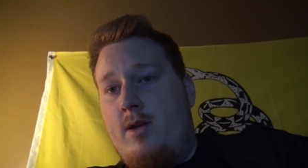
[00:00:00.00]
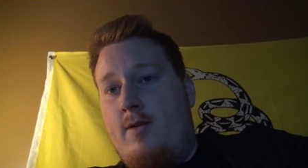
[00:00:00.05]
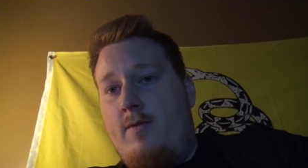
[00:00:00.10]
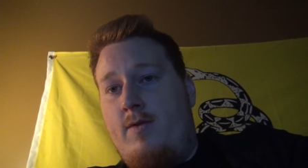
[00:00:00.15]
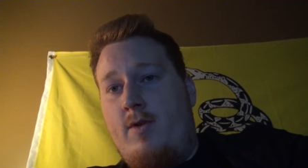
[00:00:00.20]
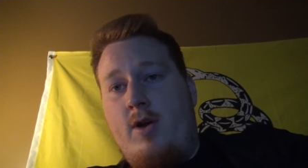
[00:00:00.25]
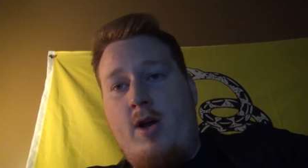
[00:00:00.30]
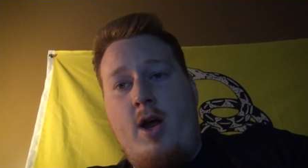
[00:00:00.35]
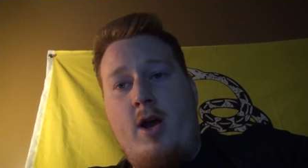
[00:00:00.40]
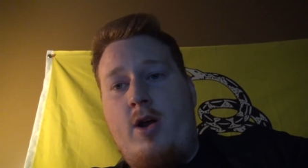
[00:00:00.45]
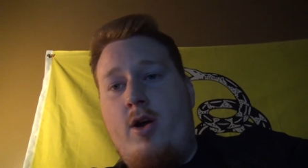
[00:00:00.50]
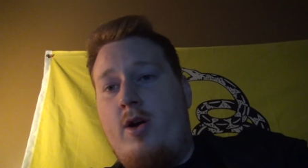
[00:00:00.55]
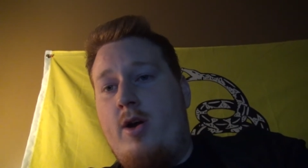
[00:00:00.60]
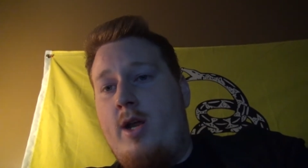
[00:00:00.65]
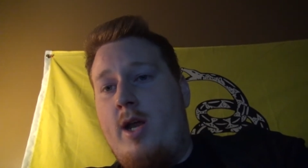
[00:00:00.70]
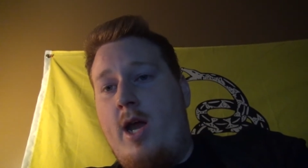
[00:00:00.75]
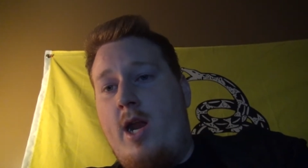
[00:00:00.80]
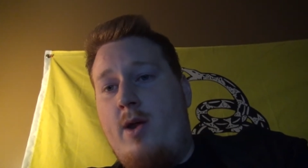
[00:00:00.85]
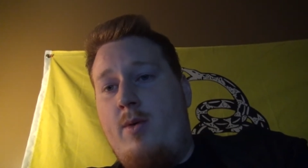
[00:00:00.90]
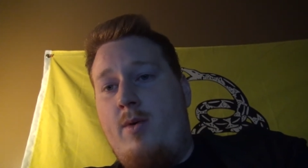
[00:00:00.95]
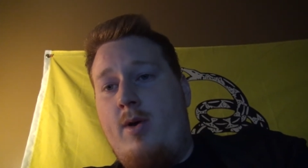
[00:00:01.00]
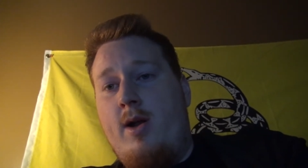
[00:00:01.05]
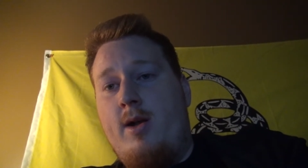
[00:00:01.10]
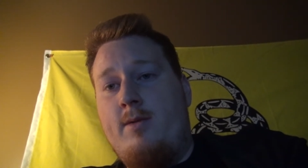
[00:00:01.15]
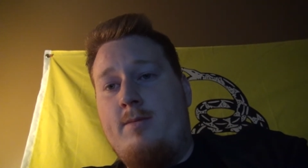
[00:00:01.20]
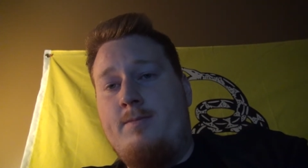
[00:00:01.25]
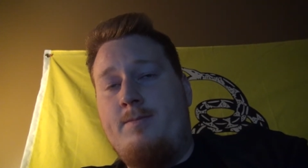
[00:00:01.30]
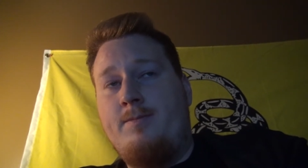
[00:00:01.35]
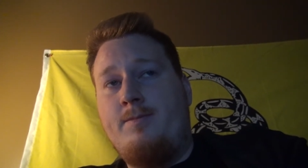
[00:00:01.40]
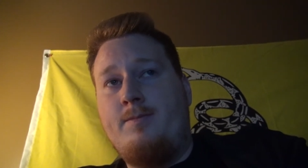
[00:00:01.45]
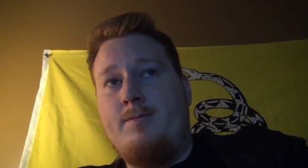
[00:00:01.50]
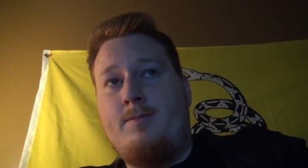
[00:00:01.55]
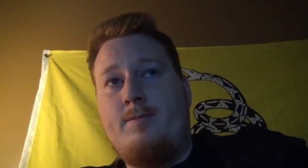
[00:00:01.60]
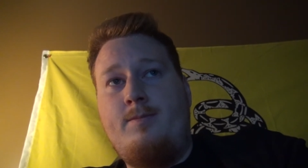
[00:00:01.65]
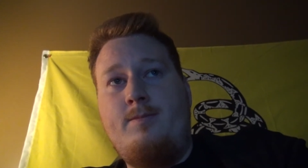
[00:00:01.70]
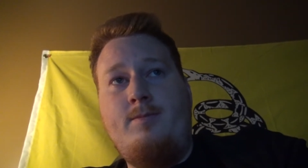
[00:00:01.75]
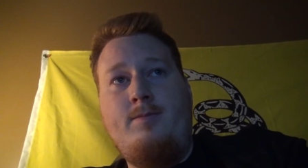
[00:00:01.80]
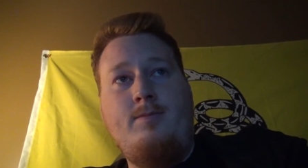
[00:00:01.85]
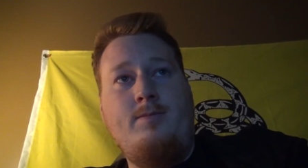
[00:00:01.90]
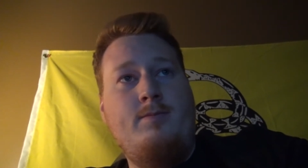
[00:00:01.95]
If they're not hurting anyone,
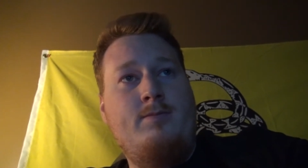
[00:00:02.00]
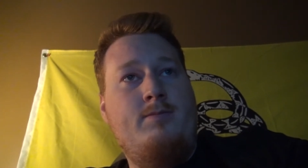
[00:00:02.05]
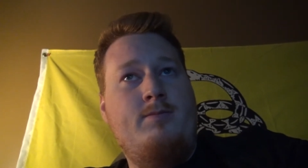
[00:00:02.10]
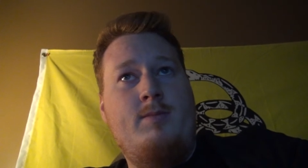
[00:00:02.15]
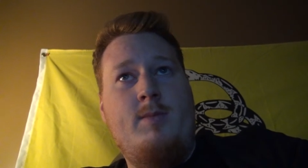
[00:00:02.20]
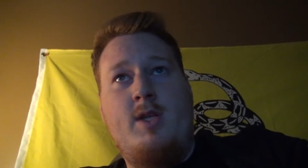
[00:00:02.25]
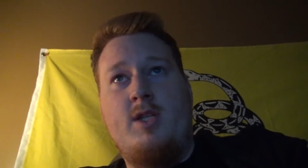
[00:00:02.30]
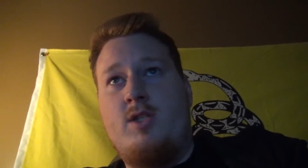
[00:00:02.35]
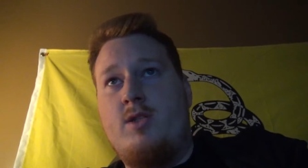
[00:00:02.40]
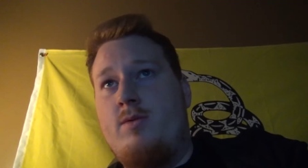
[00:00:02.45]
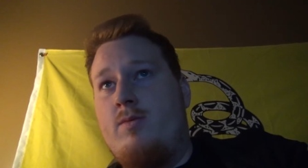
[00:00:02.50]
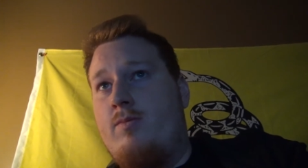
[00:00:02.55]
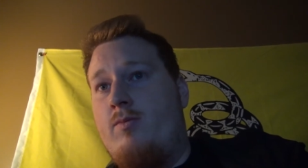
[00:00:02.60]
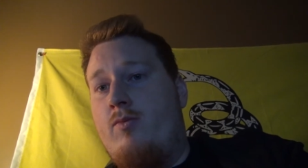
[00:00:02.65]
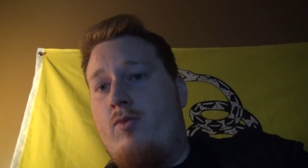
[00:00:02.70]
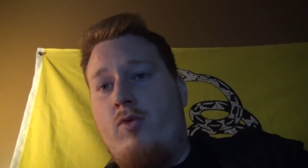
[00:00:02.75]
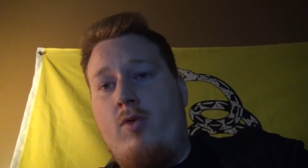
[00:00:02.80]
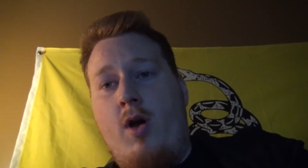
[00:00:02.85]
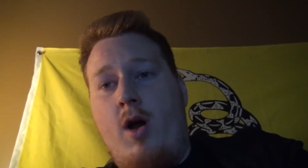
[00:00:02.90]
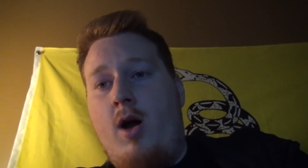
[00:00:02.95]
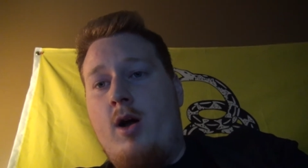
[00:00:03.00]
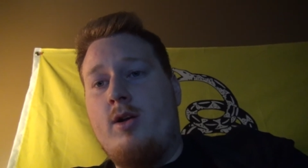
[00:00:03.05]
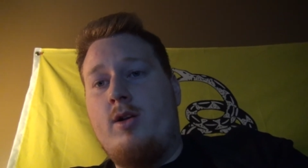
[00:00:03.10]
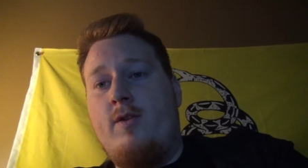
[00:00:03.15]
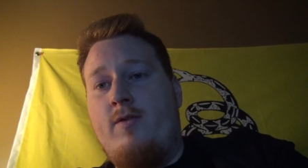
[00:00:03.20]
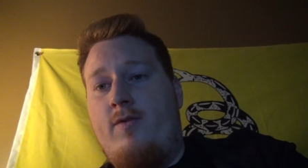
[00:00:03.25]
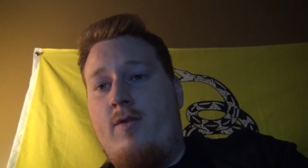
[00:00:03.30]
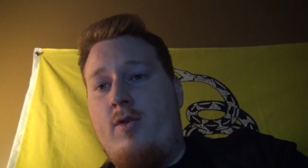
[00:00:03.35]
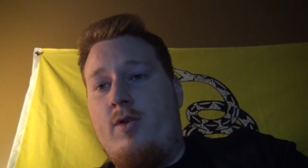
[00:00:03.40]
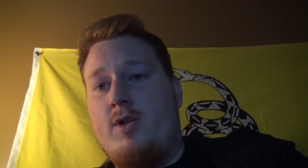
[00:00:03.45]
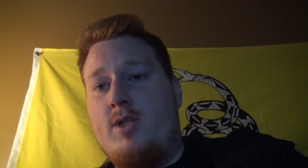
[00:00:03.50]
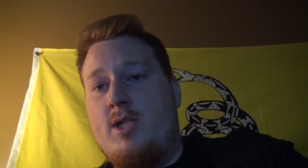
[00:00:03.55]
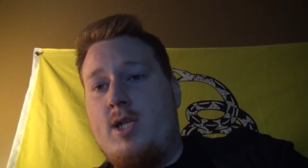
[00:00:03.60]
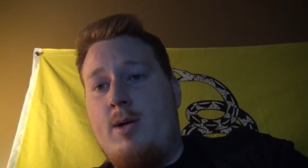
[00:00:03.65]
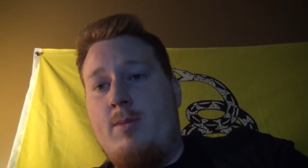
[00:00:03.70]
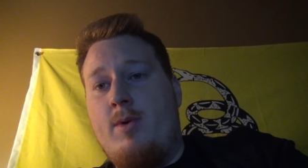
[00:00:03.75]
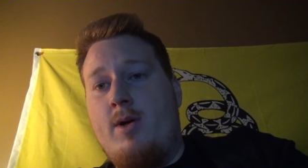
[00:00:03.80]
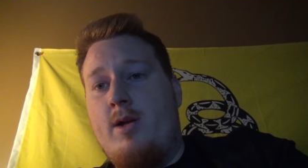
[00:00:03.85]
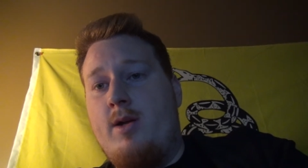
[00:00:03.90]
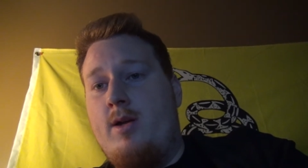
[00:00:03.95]
it's wrong to force
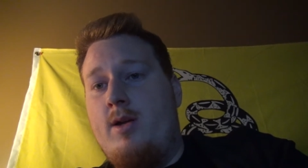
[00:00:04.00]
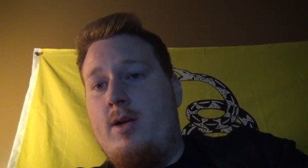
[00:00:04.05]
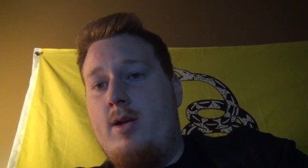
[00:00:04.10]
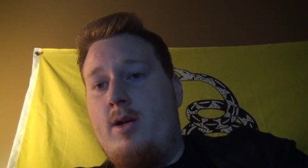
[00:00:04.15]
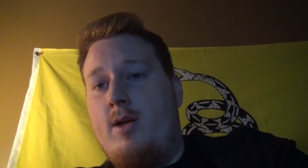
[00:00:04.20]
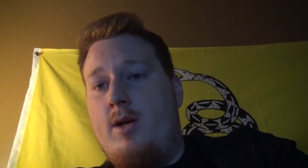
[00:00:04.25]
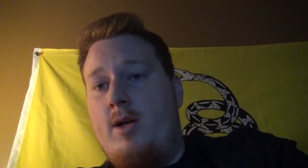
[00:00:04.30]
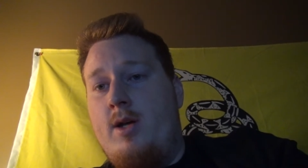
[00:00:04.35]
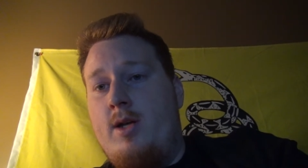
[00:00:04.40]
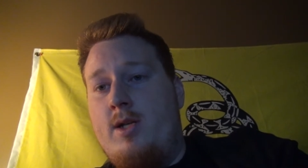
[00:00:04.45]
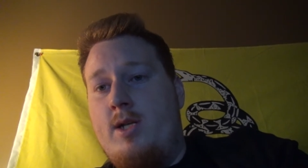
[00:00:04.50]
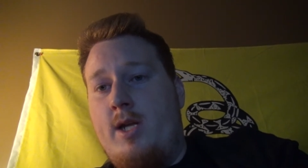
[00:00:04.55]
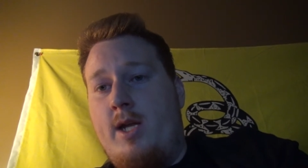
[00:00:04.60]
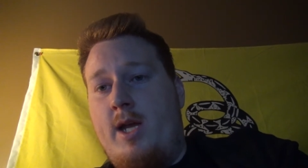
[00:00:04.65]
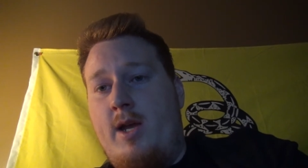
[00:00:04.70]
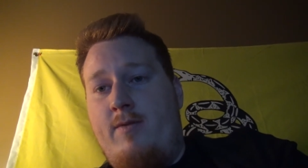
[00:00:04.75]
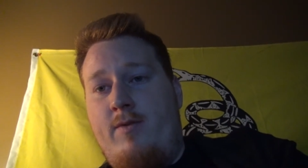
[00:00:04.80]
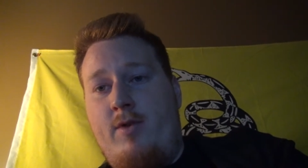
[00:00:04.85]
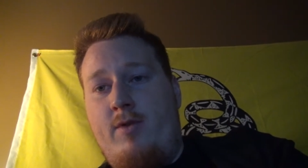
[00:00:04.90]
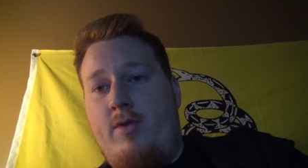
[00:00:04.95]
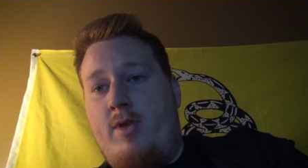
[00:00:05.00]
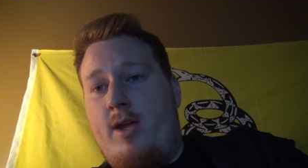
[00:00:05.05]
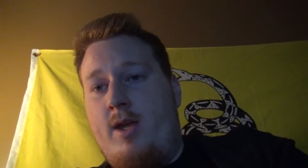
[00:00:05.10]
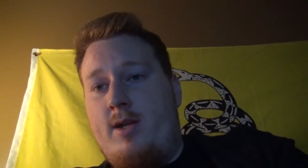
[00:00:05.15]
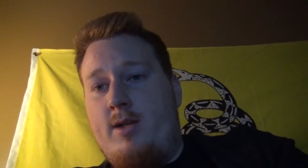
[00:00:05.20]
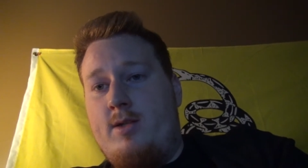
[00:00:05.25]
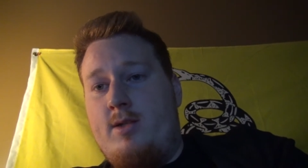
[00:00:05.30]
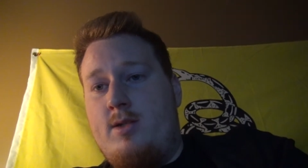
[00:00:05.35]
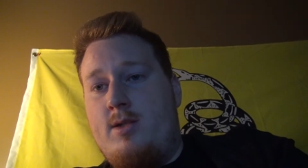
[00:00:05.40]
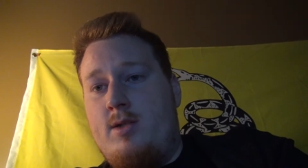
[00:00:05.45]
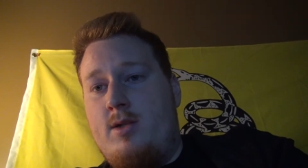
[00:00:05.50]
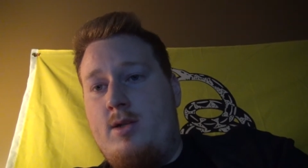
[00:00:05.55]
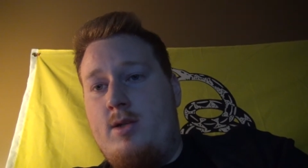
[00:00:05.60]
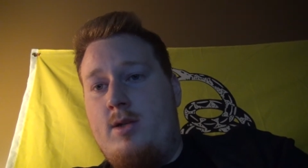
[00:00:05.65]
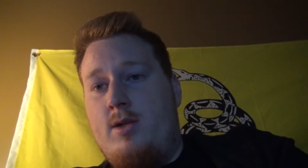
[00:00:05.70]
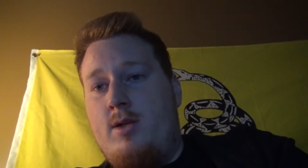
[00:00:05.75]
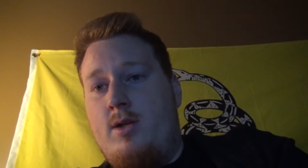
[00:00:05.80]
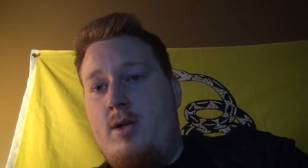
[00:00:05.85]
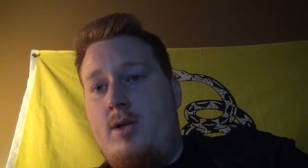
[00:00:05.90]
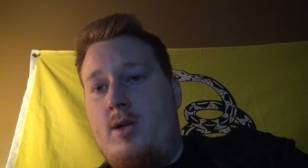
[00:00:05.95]
someone to give you things.
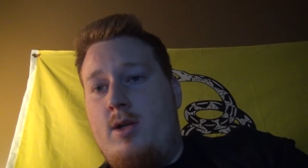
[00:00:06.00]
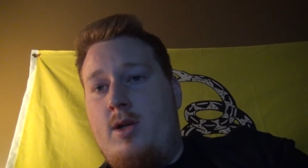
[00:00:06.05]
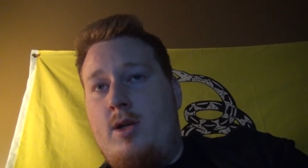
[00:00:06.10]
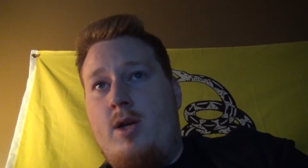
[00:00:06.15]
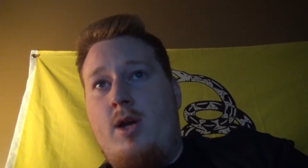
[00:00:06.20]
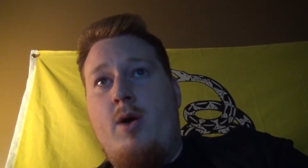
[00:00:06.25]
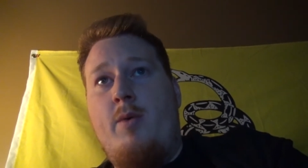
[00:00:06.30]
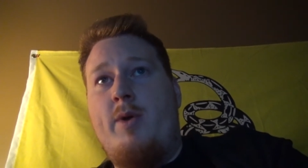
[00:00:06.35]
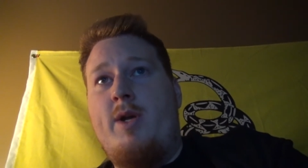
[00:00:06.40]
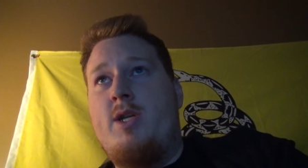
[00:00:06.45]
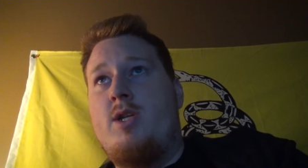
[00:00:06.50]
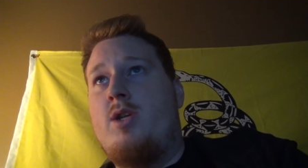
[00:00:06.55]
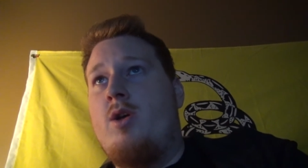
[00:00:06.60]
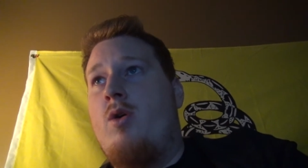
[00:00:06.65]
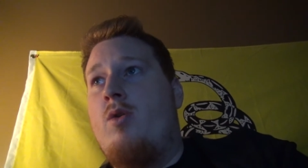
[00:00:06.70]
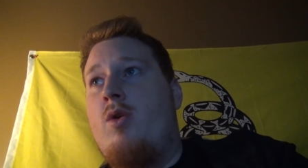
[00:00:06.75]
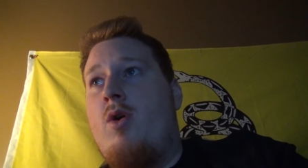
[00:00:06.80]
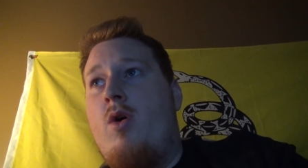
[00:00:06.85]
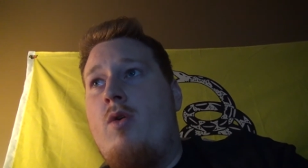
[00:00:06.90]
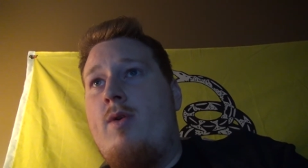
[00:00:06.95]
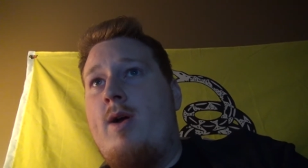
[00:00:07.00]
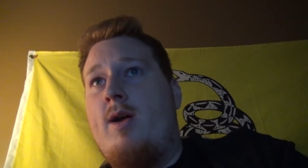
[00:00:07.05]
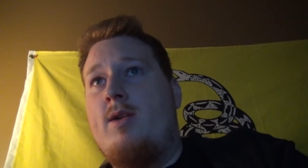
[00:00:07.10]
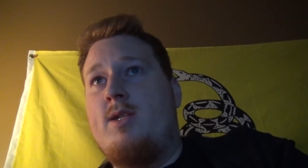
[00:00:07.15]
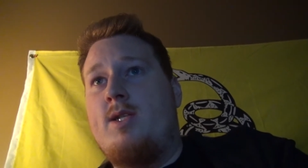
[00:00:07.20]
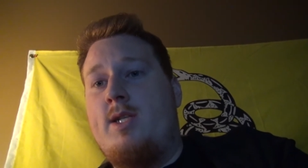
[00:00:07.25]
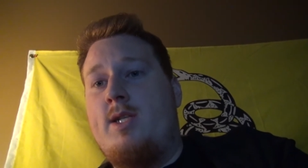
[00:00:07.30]
We just don't go around